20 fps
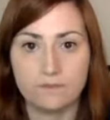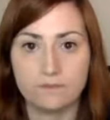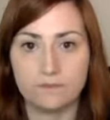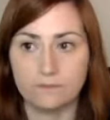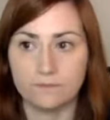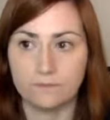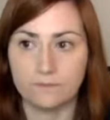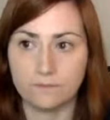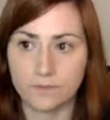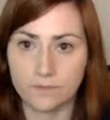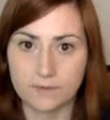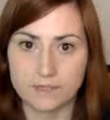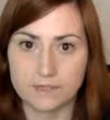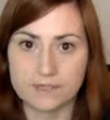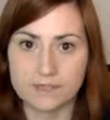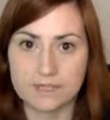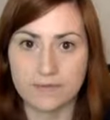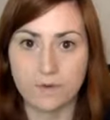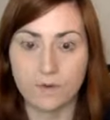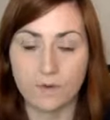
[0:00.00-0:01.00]
fluency
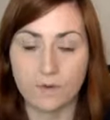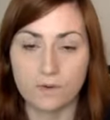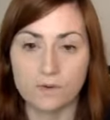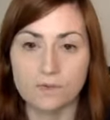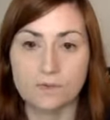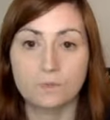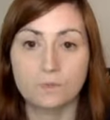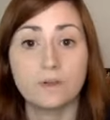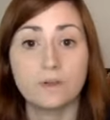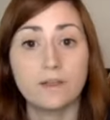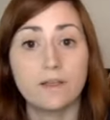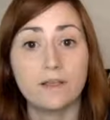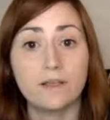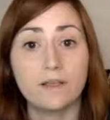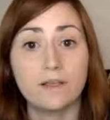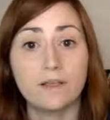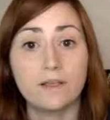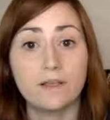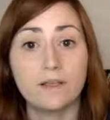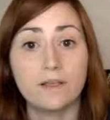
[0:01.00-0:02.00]
goals, we'll have
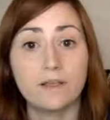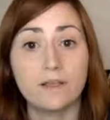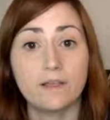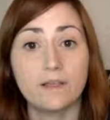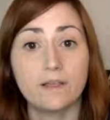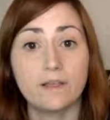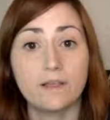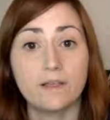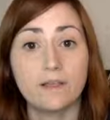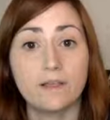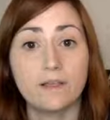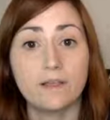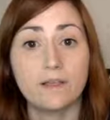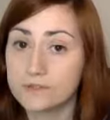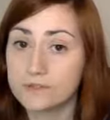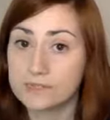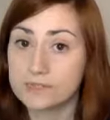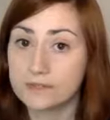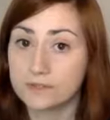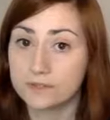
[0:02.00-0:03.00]
students start using
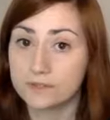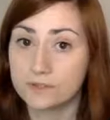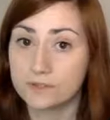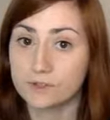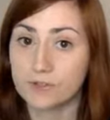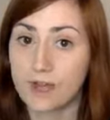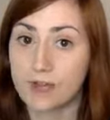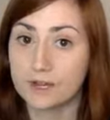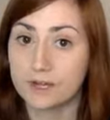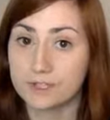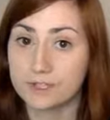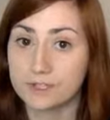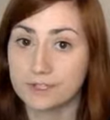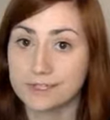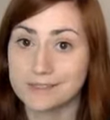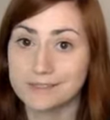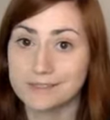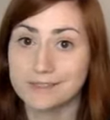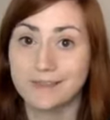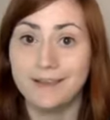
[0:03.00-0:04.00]
their strategies
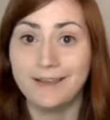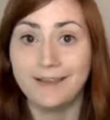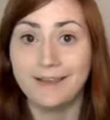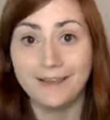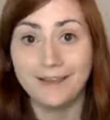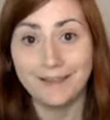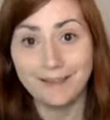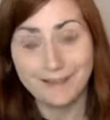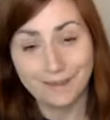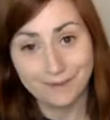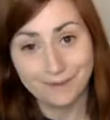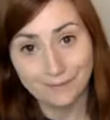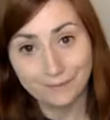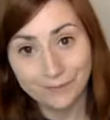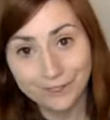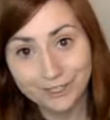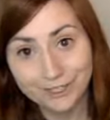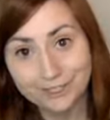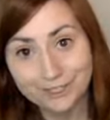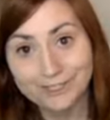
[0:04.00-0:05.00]
in
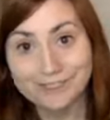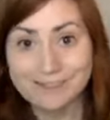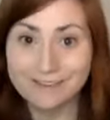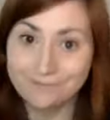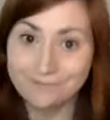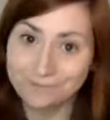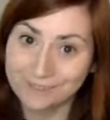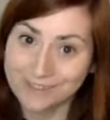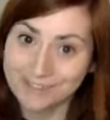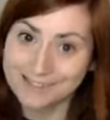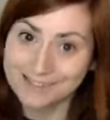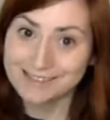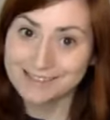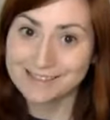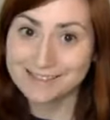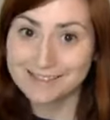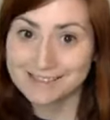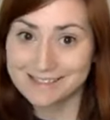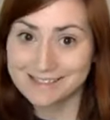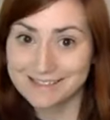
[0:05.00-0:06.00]
words and phrases and
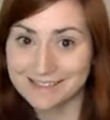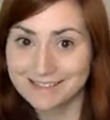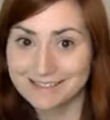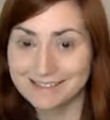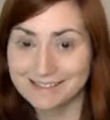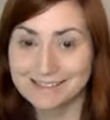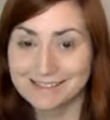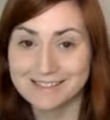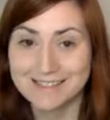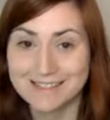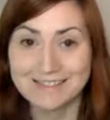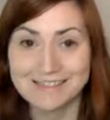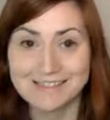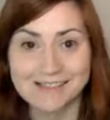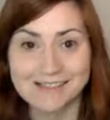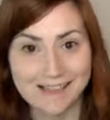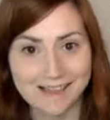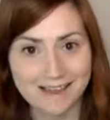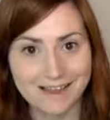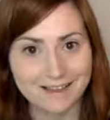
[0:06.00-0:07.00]
sentences,
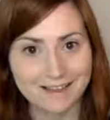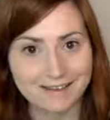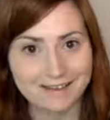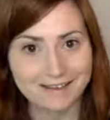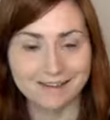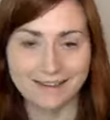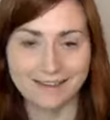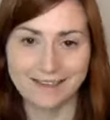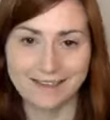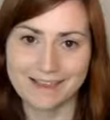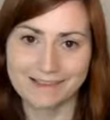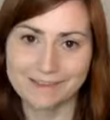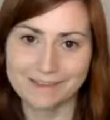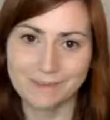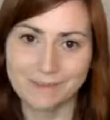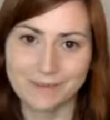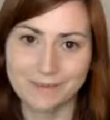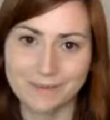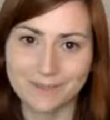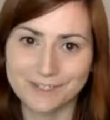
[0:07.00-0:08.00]
and guess what
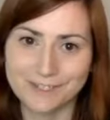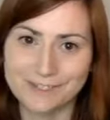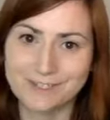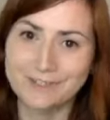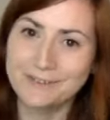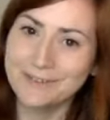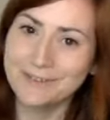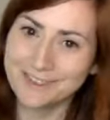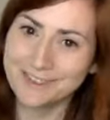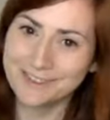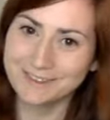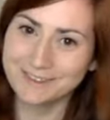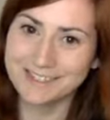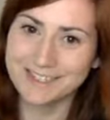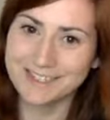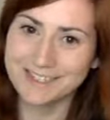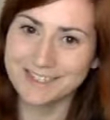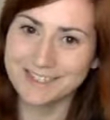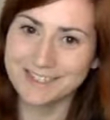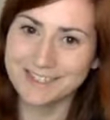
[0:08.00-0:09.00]
we do with
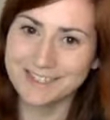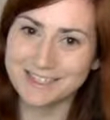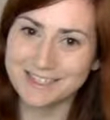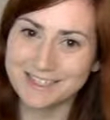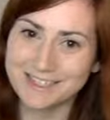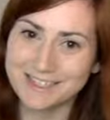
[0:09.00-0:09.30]
articulation?